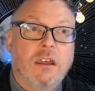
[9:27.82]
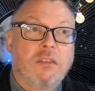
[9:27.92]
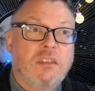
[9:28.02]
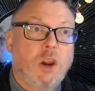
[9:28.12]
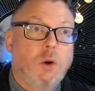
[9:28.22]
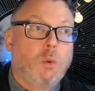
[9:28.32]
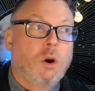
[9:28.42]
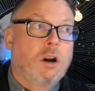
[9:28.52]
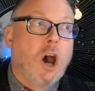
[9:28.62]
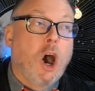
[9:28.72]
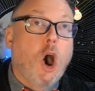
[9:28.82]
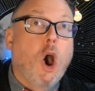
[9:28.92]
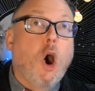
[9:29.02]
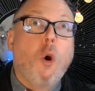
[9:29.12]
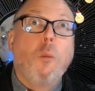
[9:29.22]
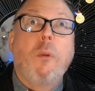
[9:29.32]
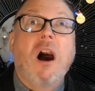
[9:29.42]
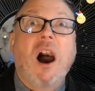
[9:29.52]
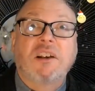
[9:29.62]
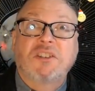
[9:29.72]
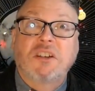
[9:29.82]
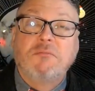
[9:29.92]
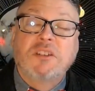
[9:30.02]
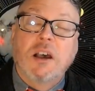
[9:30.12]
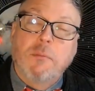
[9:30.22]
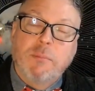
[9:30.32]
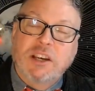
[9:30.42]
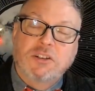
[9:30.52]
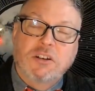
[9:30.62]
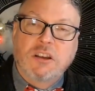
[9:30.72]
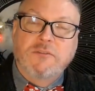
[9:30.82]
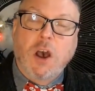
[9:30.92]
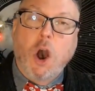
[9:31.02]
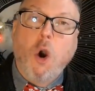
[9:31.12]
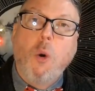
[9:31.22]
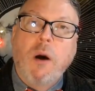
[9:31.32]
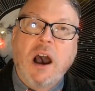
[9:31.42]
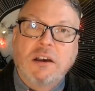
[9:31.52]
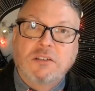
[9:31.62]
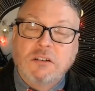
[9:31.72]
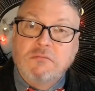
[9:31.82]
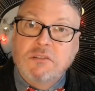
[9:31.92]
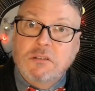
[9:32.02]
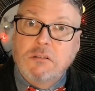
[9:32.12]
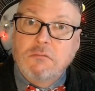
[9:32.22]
There were opossums, pictures of opossums.